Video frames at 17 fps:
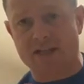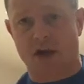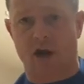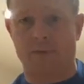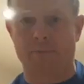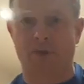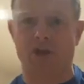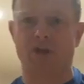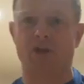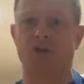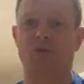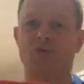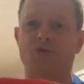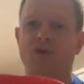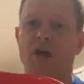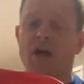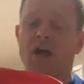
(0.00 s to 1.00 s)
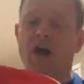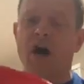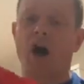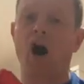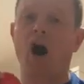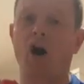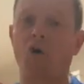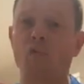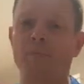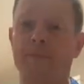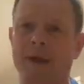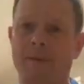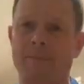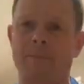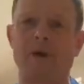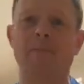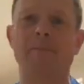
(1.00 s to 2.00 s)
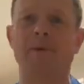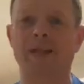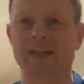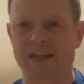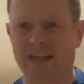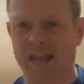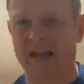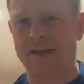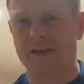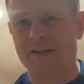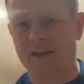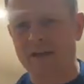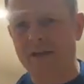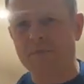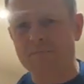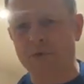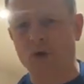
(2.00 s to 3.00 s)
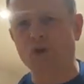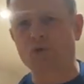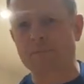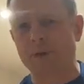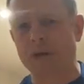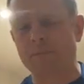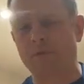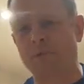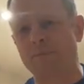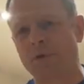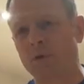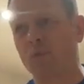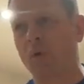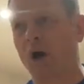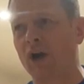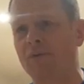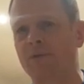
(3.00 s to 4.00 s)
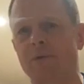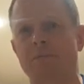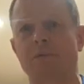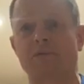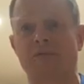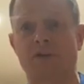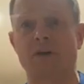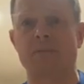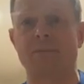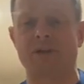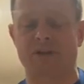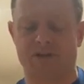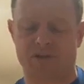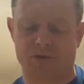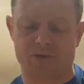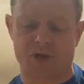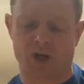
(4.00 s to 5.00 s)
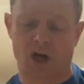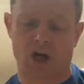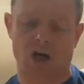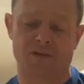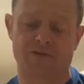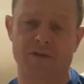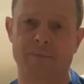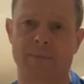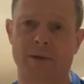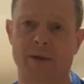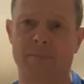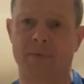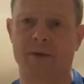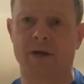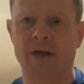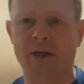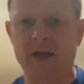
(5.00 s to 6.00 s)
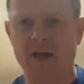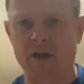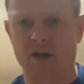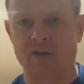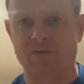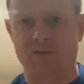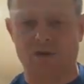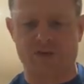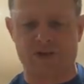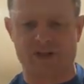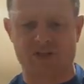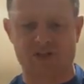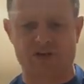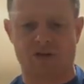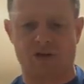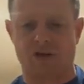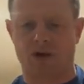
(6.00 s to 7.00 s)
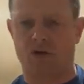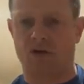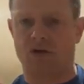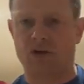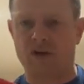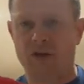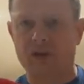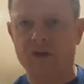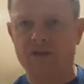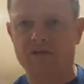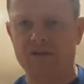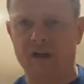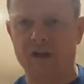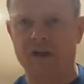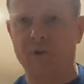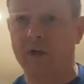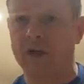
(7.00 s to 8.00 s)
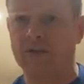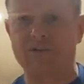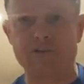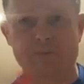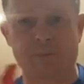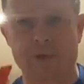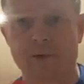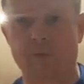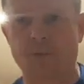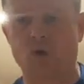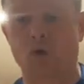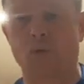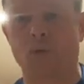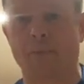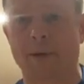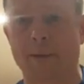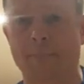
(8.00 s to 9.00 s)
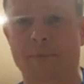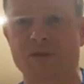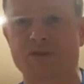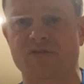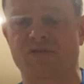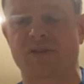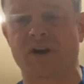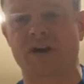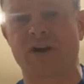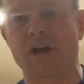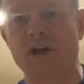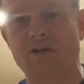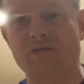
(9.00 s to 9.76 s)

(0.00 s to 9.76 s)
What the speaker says: I'm going to use a whole pepper, but again, most people, my wife would prefer me to use half a pepper, and I've got these sort of long, funny ones, but normal peppers are fine.